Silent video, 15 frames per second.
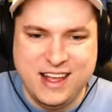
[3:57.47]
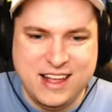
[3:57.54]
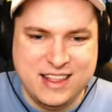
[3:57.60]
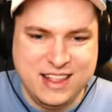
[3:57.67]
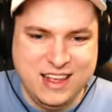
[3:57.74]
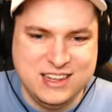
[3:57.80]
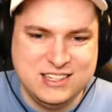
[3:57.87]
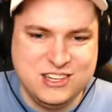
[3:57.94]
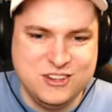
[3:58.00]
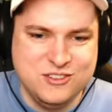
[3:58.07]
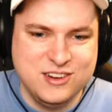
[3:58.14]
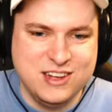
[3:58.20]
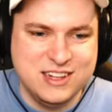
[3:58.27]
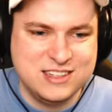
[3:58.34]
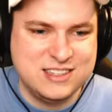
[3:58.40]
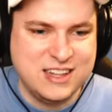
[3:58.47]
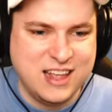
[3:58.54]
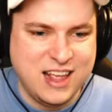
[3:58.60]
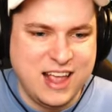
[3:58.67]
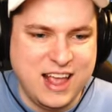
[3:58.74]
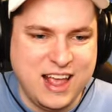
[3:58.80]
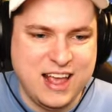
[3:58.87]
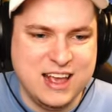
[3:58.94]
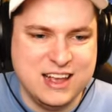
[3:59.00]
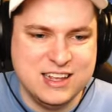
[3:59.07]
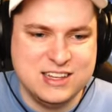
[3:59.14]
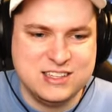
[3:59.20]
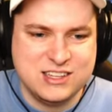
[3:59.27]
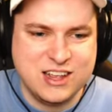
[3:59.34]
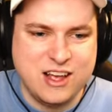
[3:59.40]
This unit
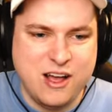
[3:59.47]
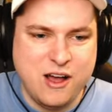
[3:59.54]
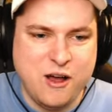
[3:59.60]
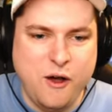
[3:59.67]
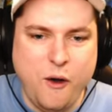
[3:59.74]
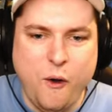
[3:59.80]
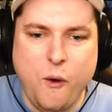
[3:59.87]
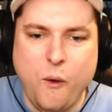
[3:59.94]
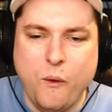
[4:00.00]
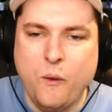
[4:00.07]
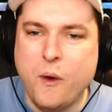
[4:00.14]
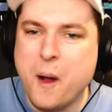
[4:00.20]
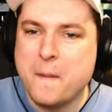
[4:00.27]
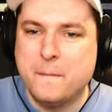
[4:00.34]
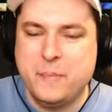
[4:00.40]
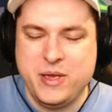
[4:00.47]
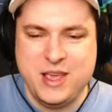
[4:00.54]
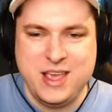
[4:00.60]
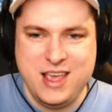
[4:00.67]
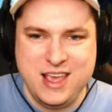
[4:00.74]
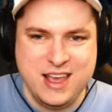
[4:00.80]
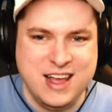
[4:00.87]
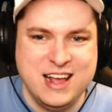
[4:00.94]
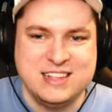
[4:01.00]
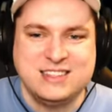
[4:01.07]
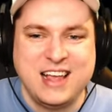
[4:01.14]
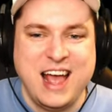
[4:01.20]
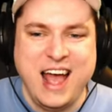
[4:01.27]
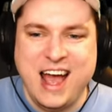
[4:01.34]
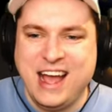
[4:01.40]
is oh. OP.
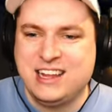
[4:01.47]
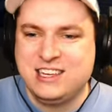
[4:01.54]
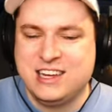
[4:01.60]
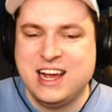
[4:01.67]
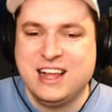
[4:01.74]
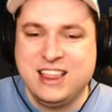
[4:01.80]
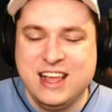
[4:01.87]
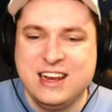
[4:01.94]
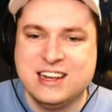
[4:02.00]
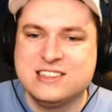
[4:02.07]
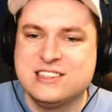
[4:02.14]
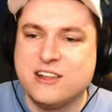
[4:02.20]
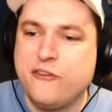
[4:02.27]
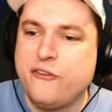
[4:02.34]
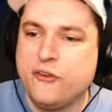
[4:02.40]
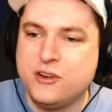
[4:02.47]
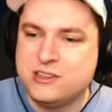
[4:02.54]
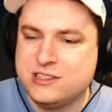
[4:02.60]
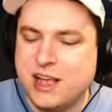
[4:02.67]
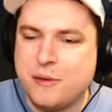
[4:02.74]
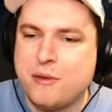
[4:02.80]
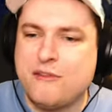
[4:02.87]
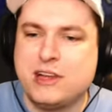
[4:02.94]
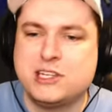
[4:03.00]
It's actually, I think this is the first time I've